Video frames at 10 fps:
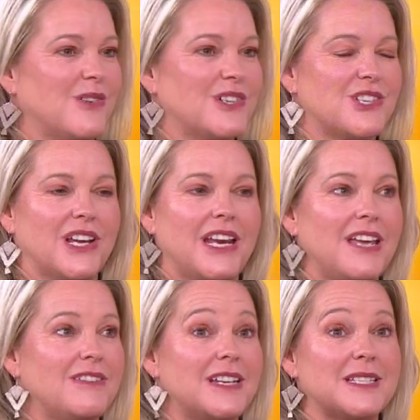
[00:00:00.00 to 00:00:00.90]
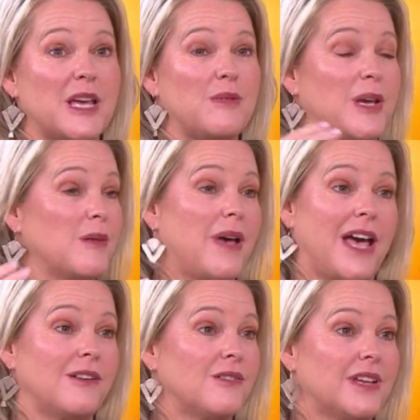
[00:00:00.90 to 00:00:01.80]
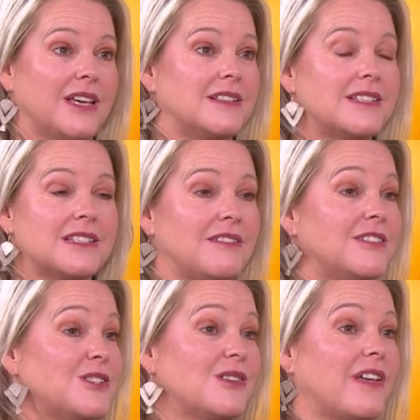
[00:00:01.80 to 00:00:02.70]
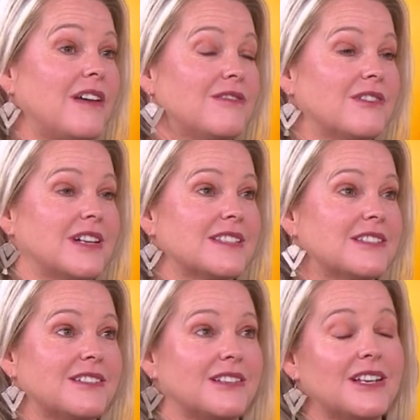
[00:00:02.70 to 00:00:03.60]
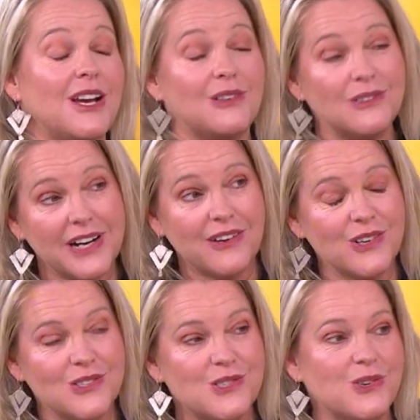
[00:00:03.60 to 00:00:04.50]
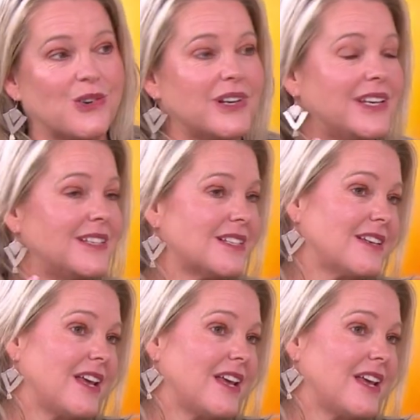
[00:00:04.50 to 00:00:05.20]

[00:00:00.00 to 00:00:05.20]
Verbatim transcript: watching, and even as they become adult kids, it's never too late for us to look at our own stories and,